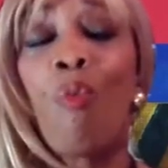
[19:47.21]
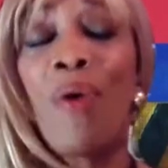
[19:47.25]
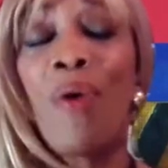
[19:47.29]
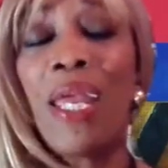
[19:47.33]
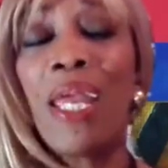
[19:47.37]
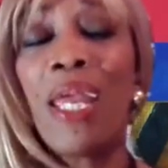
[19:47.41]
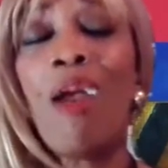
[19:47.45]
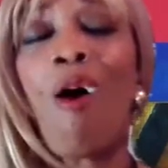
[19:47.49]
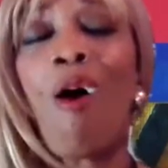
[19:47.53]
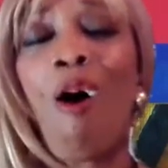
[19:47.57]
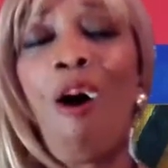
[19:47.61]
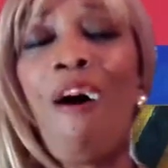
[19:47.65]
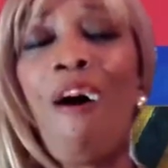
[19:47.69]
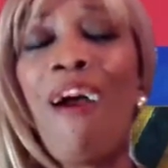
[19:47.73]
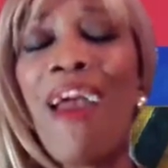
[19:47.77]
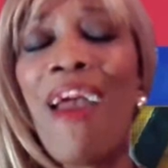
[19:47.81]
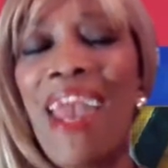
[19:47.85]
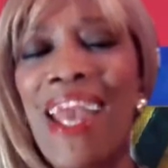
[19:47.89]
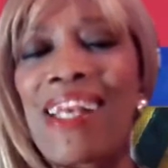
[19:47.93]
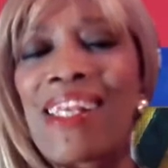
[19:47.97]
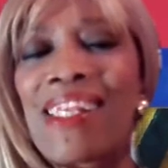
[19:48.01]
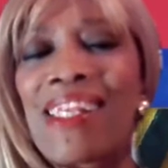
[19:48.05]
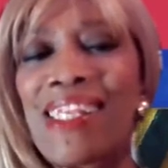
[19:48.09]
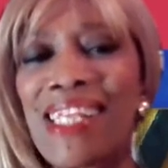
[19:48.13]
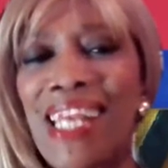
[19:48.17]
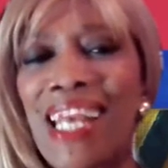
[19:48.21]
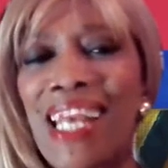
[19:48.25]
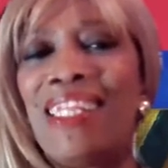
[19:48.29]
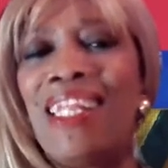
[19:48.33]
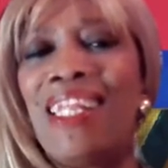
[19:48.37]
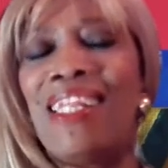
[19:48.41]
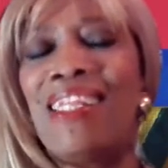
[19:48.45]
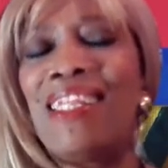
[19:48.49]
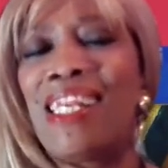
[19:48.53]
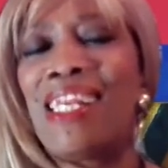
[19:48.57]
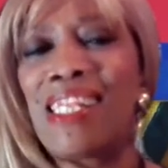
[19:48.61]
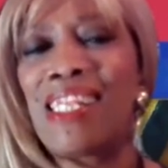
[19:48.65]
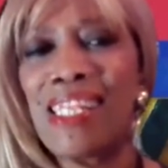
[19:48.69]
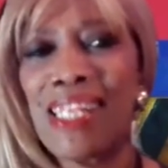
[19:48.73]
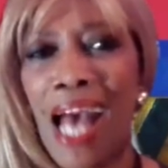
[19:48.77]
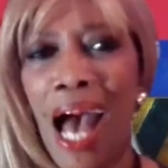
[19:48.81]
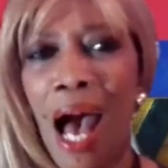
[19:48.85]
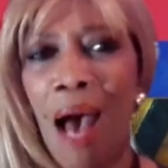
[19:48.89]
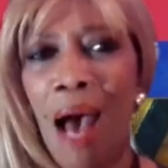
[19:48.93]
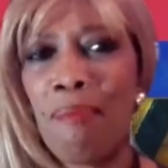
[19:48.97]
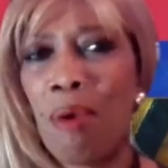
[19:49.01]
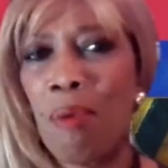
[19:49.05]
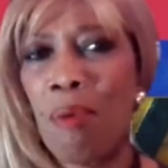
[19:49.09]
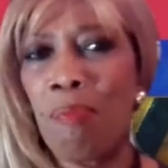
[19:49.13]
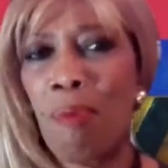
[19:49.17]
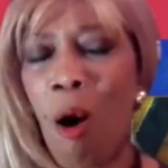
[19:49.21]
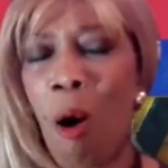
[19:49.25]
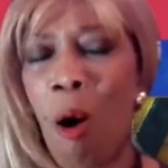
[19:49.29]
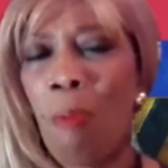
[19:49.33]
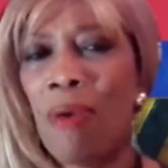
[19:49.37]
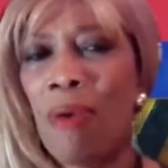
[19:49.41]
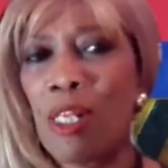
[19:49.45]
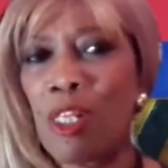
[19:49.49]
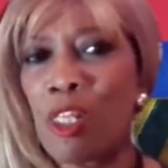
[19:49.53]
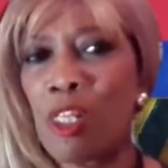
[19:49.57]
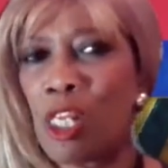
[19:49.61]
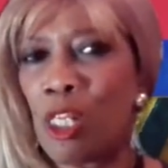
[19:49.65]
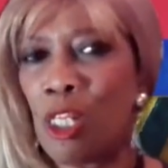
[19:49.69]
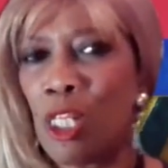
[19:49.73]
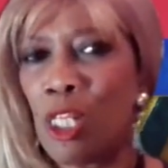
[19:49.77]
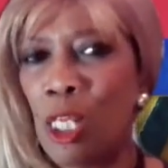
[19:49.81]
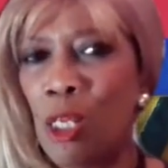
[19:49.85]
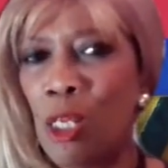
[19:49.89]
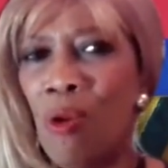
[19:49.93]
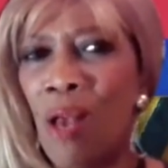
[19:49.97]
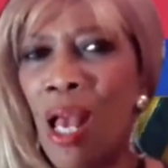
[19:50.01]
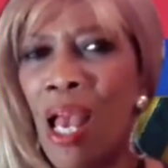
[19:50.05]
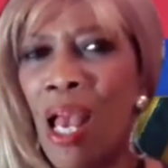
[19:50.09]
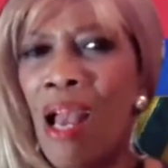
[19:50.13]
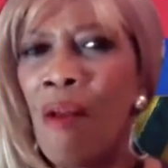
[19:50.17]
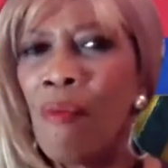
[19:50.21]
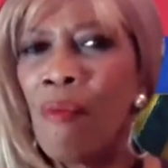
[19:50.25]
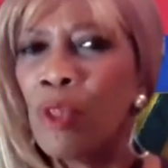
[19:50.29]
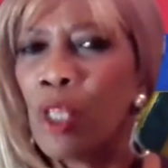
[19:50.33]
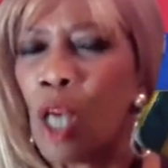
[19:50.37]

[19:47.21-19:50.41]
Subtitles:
we are extending this time and moment to you.